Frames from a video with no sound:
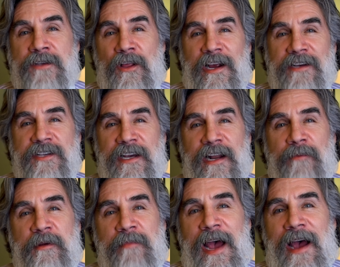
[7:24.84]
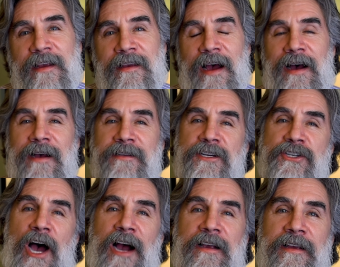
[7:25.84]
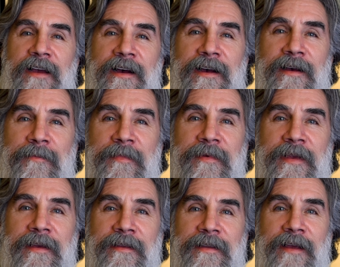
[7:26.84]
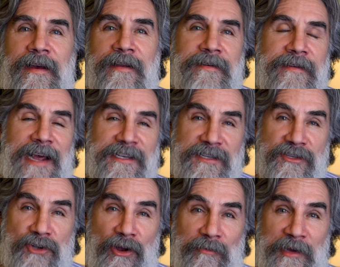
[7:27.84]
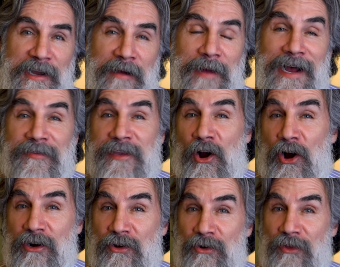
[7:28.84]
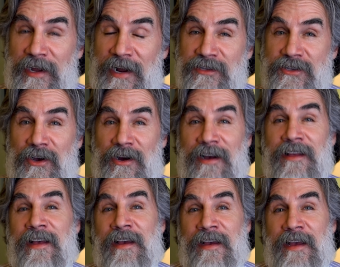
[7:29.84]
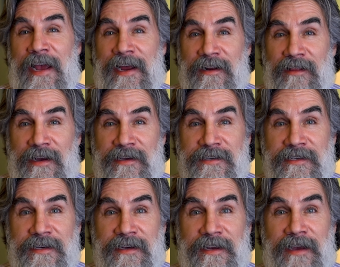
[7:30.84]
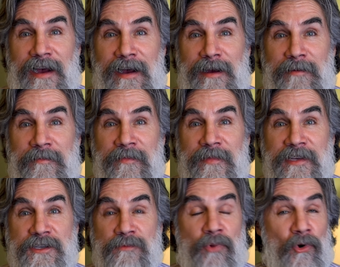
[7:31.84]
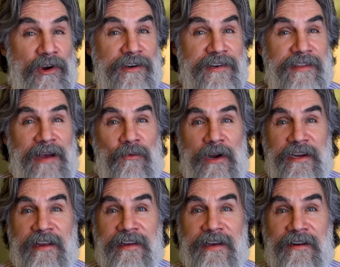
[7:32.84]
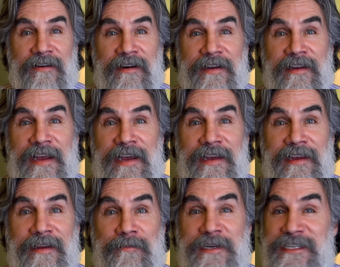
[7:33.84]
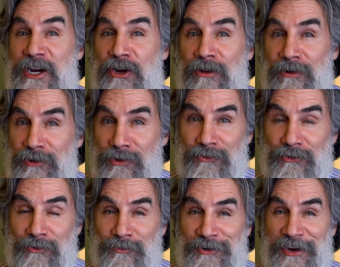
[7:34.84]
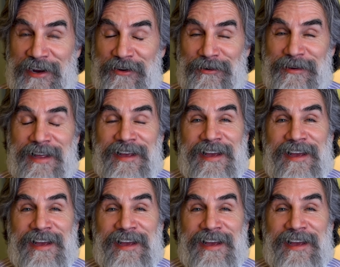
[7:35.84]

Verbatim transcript: So, like I said, I'll be back uh, to talk um, in uh, next installment about the article that I saw analyzing um, the support that one can get on a particular YouTube channel